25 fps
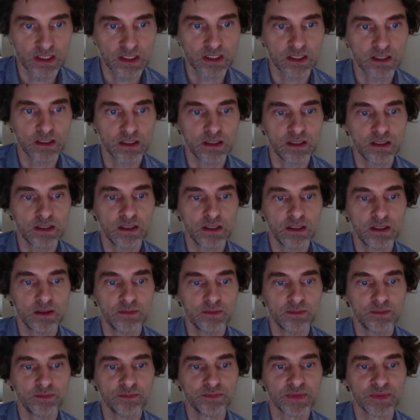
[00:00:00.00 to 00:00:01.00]

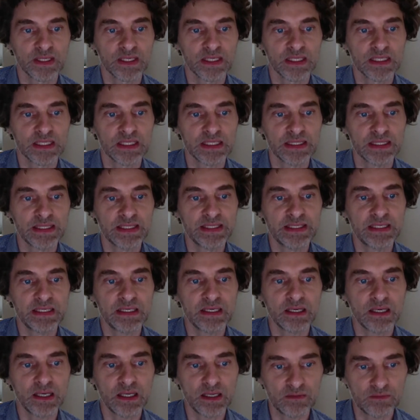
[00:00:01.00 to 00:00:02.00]
the
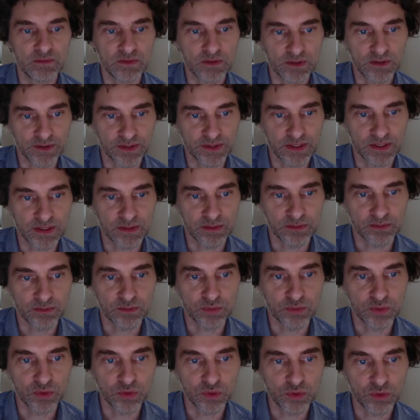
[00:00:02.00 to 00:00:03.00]
level, the
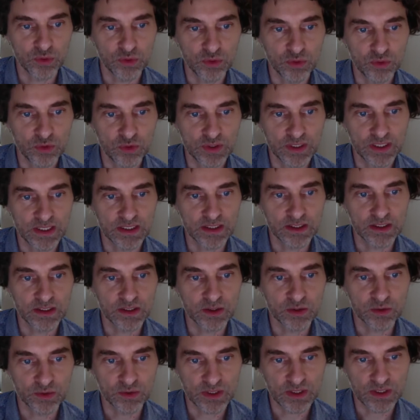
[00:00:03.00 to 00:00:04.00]
blue and the
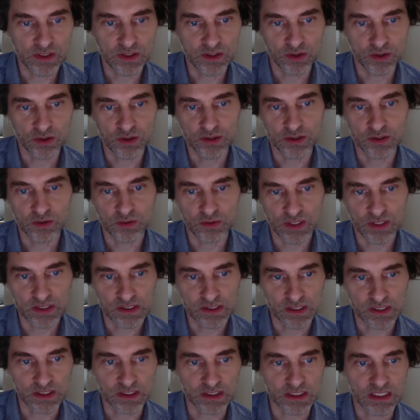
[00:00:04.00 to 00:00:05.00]
green on the right
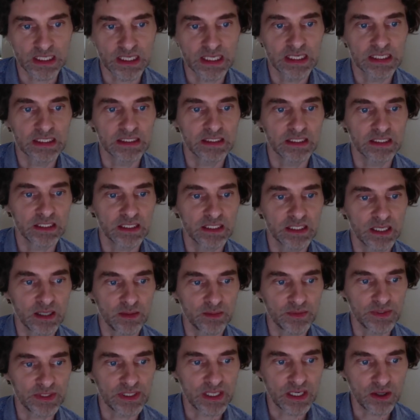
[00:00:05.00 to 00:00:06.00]
side, they
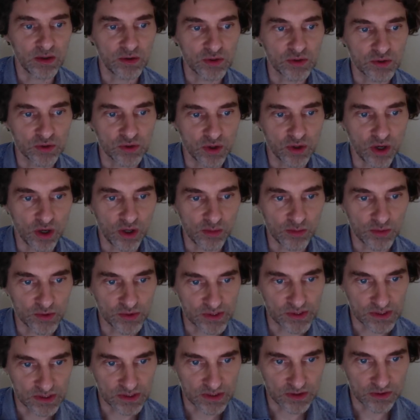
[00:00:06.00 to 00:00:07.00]
come down to
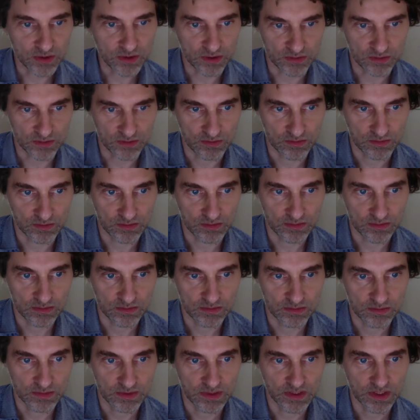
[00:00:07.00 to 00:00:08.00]
almost 0.
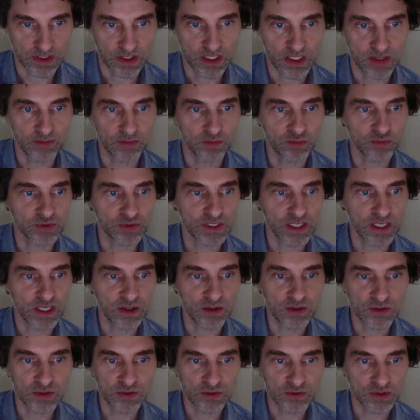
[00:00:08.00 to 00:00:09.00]
They come
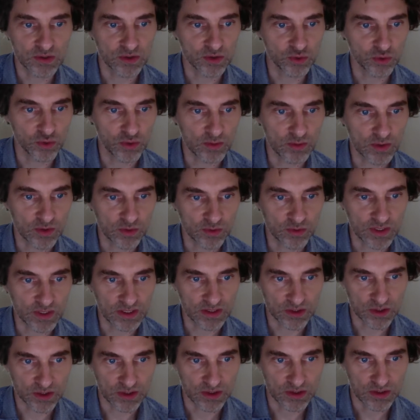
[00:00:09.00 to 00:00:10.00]
down to the normal
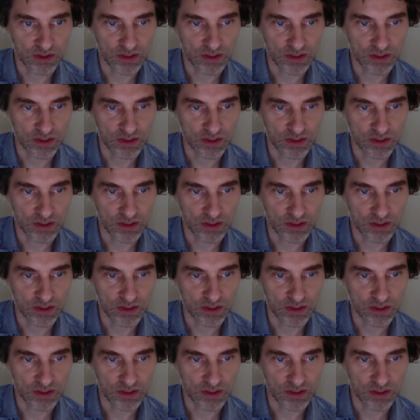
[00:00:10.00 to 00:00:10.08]
range.